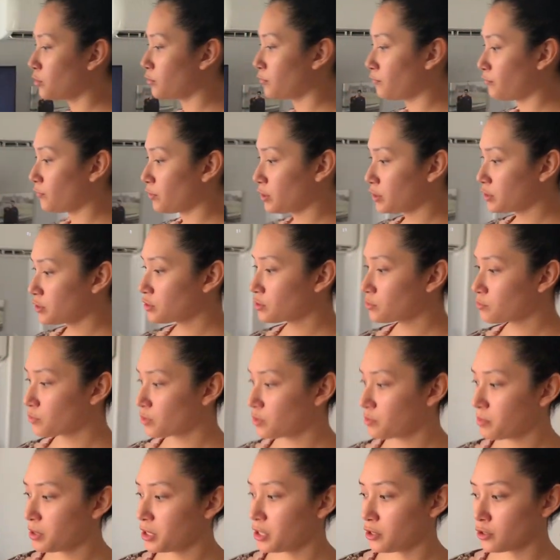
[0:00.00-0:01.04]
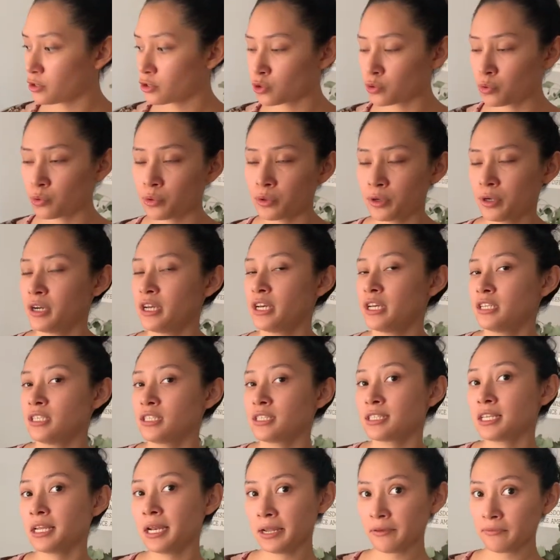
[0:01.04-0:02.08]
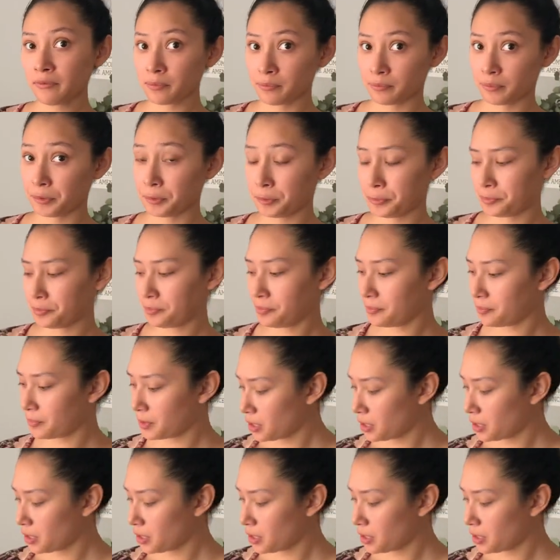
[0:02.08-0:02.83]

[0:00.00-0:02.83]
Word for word: the first room in our tour is the living room.